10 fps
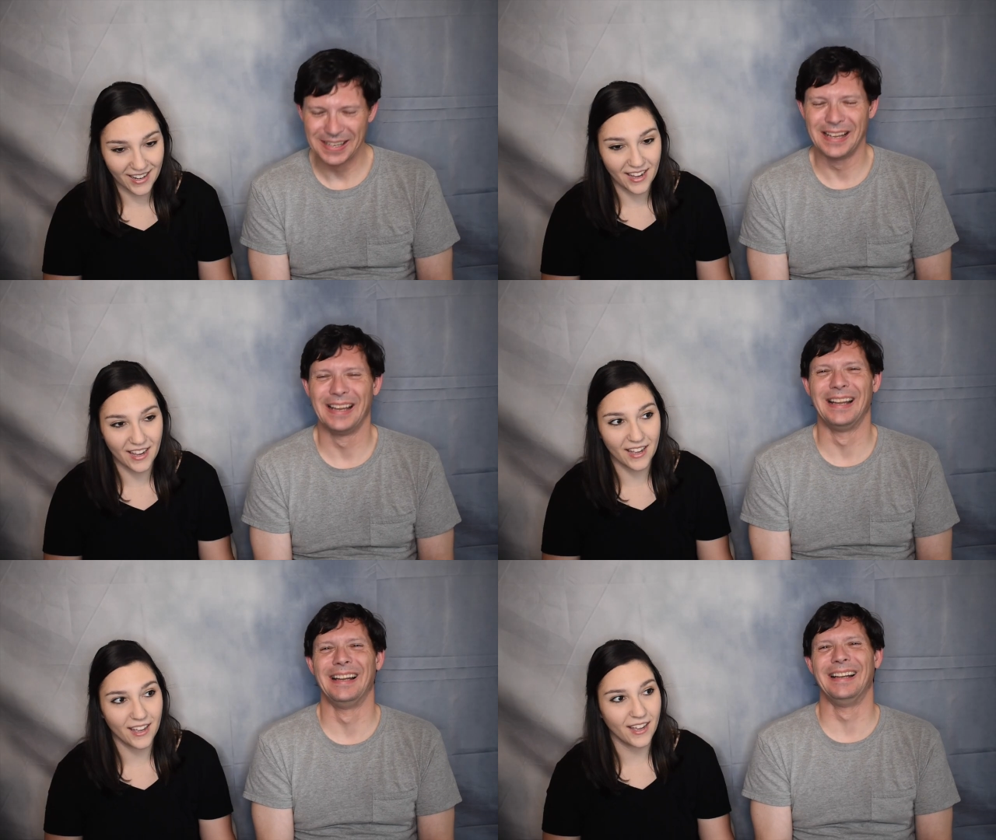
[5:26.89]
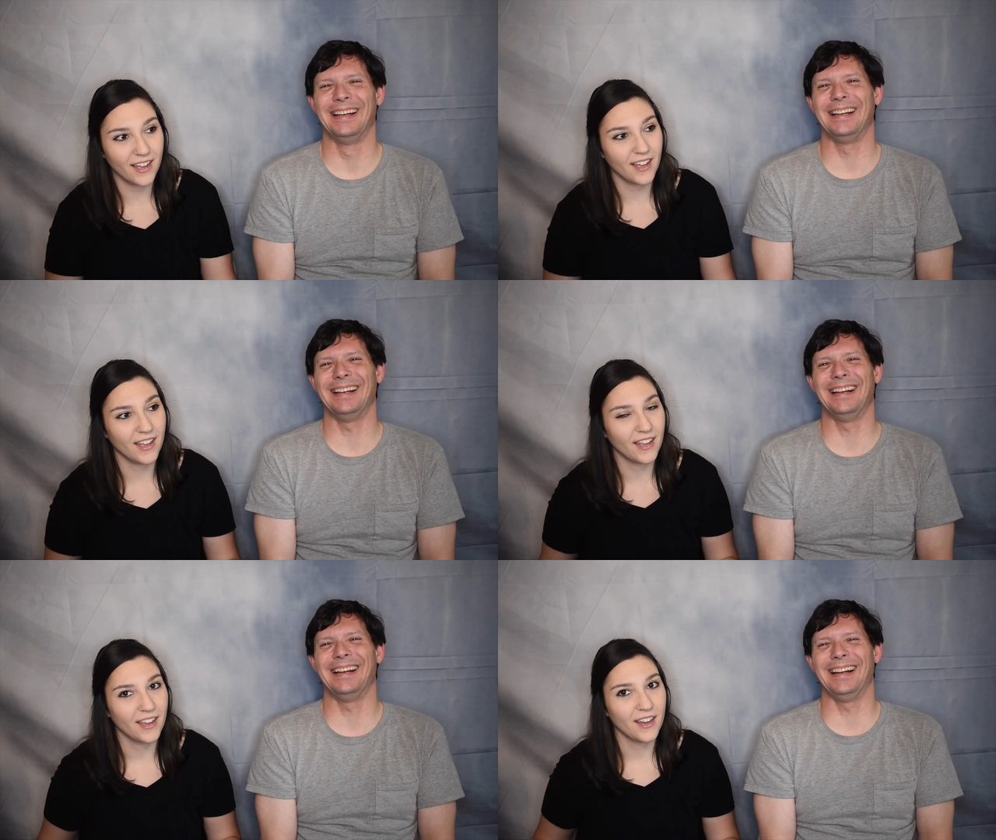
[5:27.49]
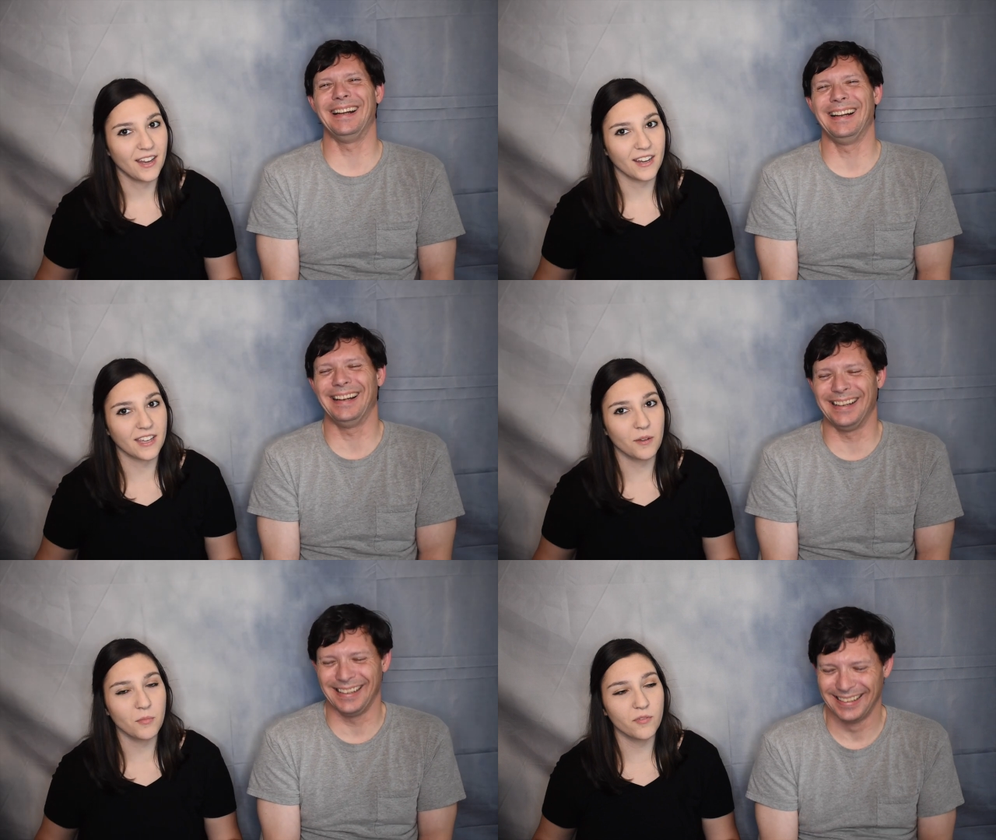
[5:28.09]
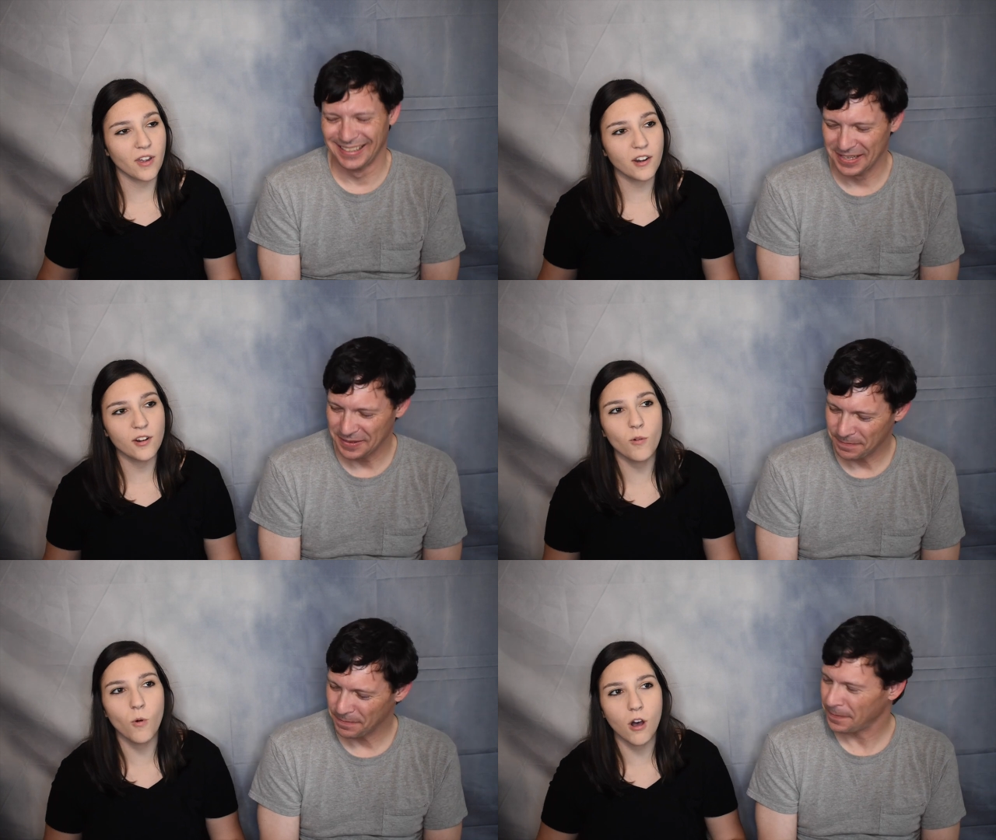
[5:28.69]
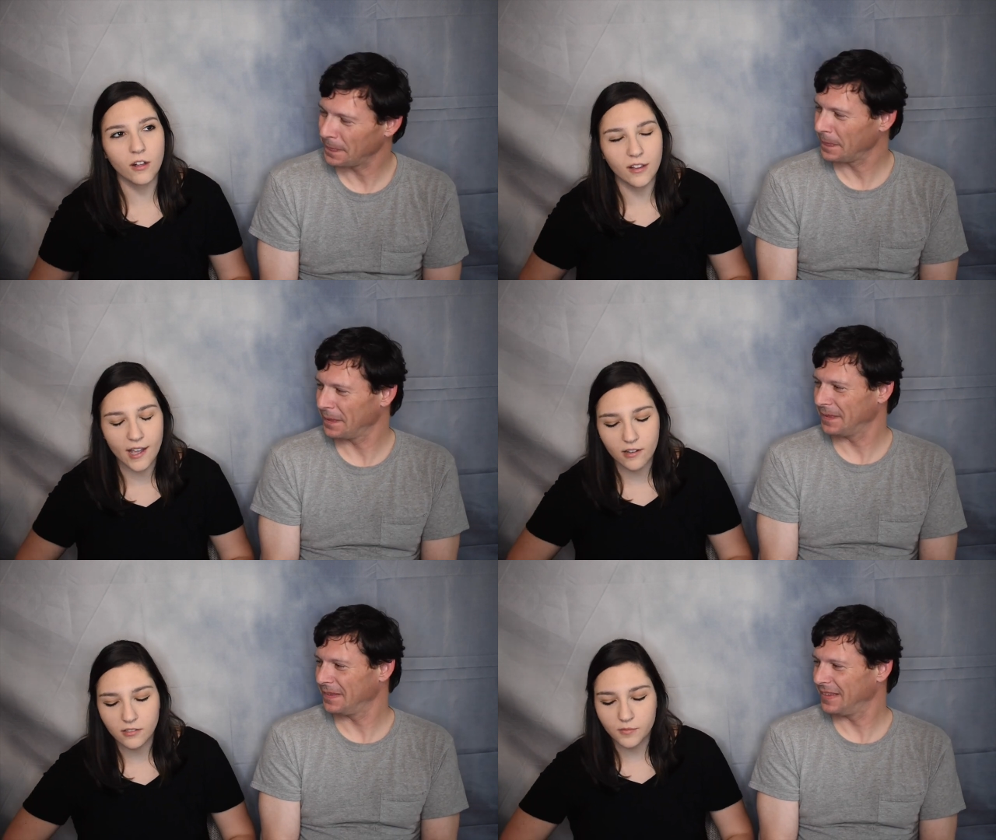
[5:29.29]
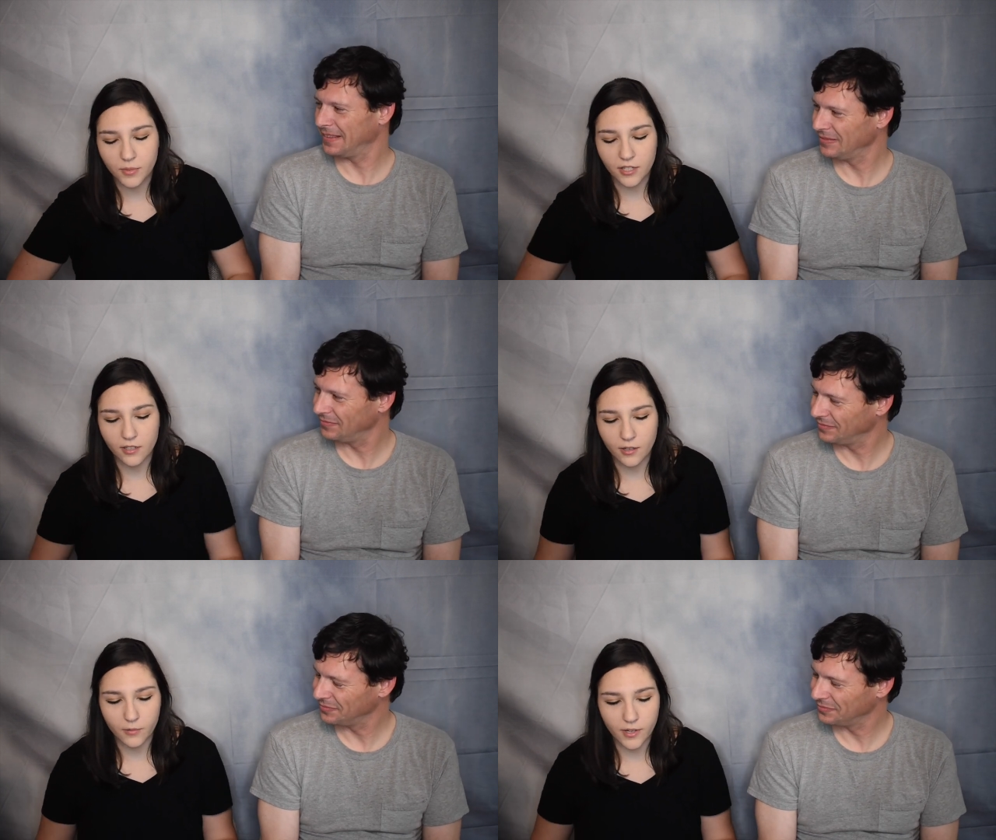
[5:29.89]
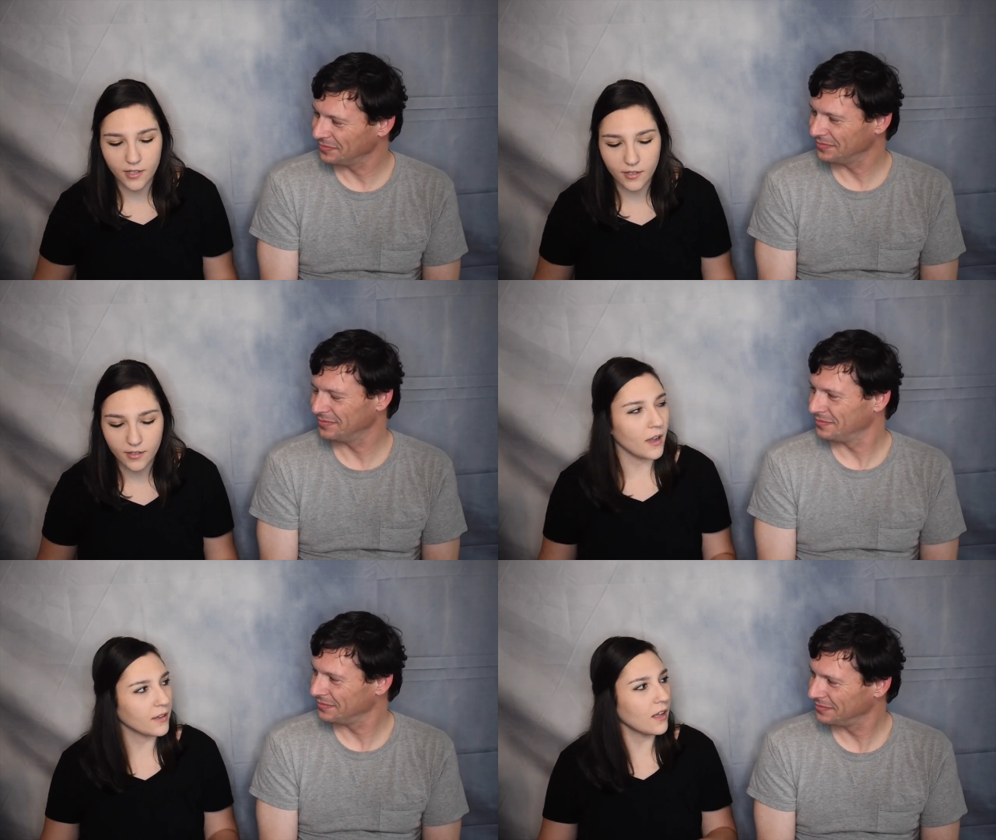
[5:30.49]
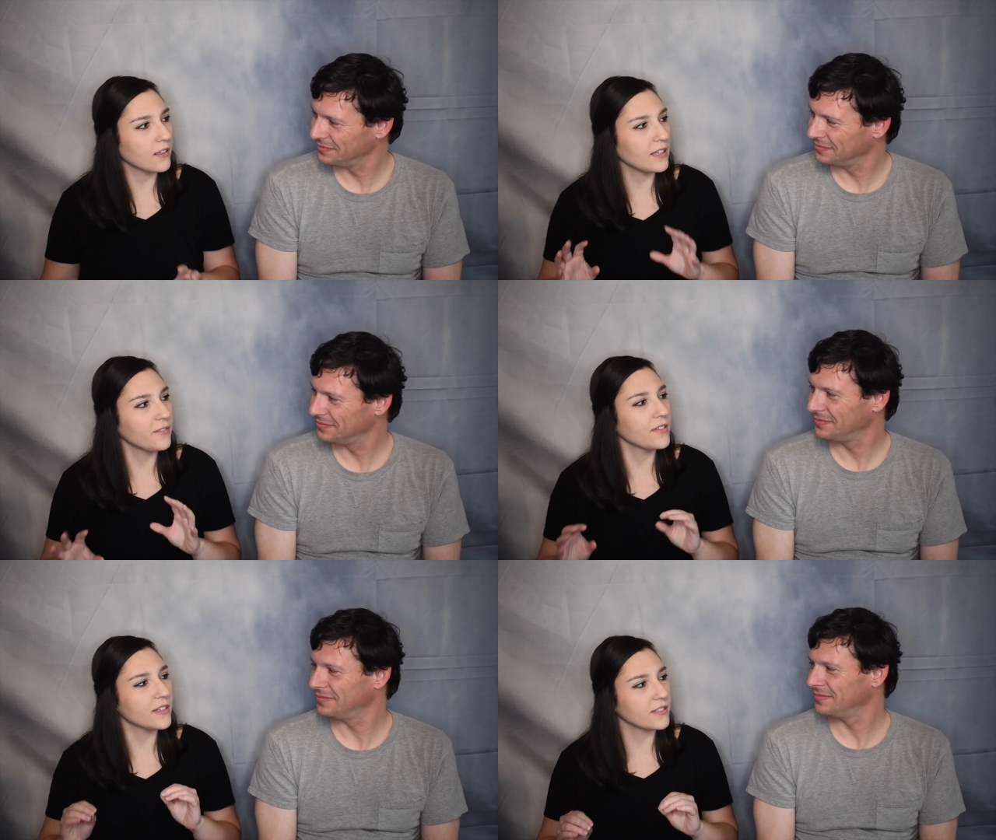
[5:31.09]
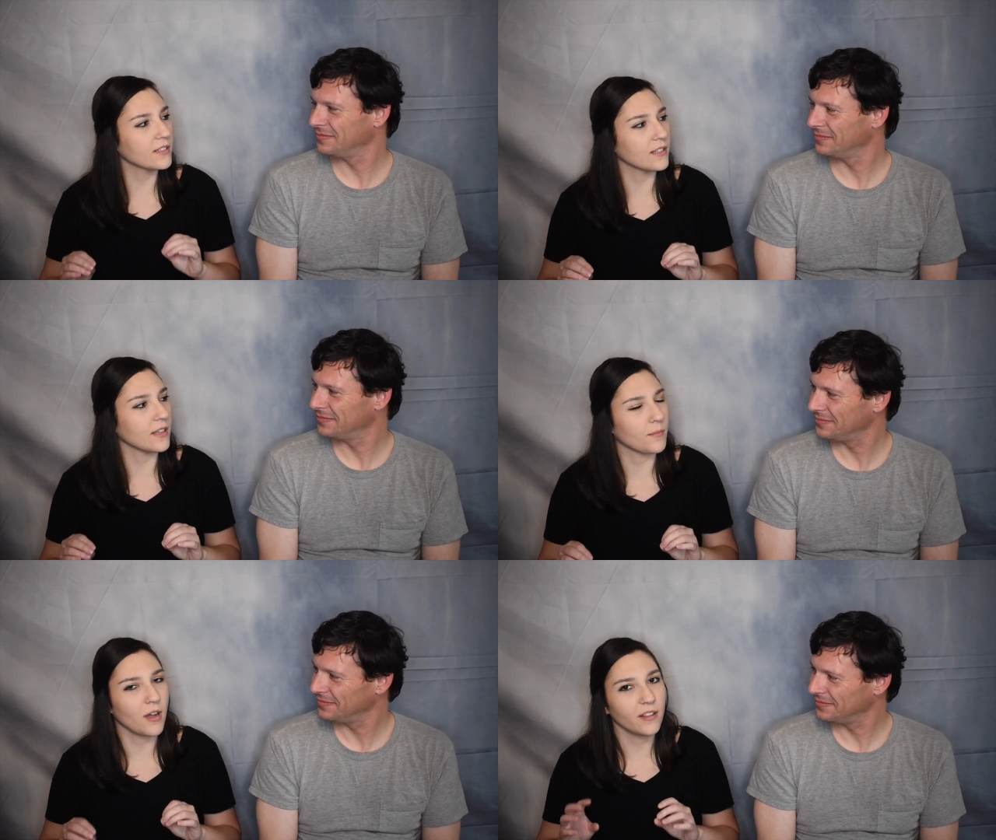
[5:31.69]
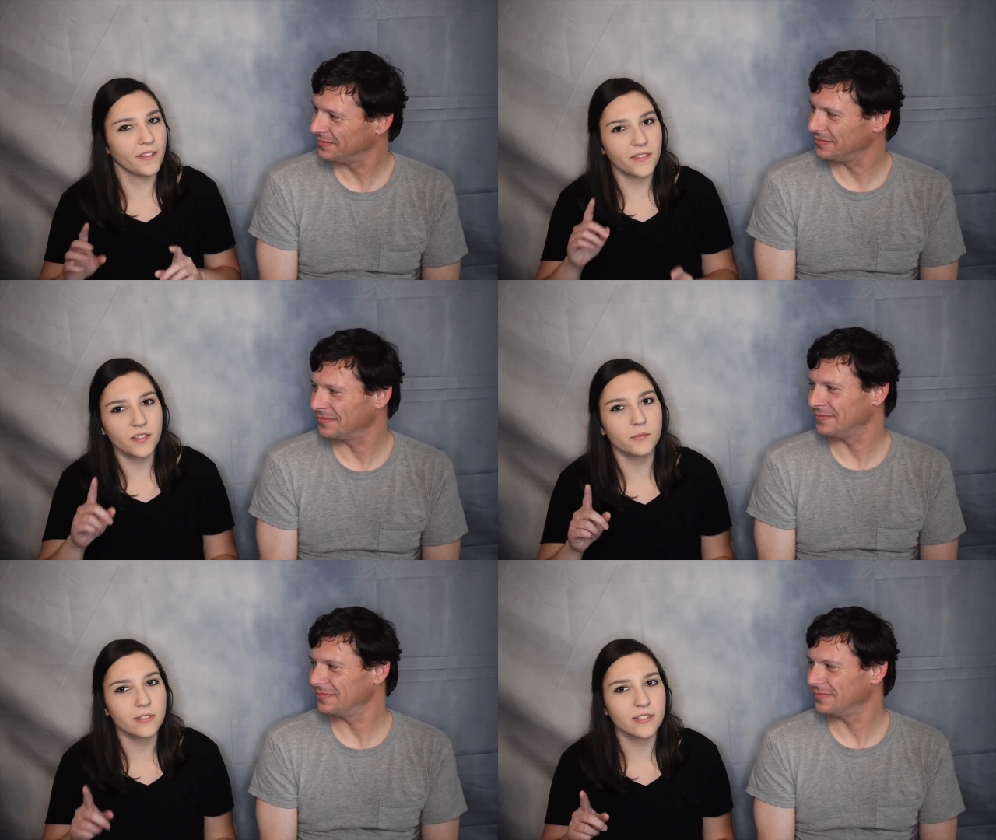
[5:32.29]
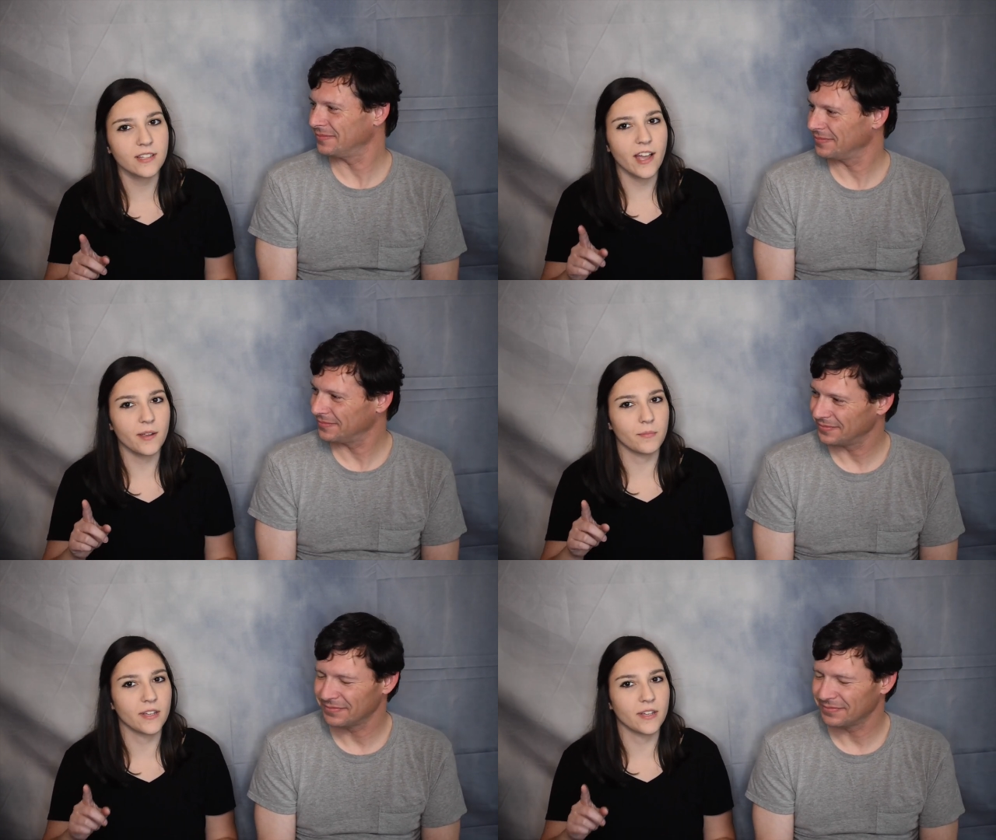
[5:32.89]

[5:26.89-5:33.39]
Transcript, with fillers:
Speaker 1: uh, again, we've got no wall clouds, but you know what? I, will give this to them. I'll let this one slide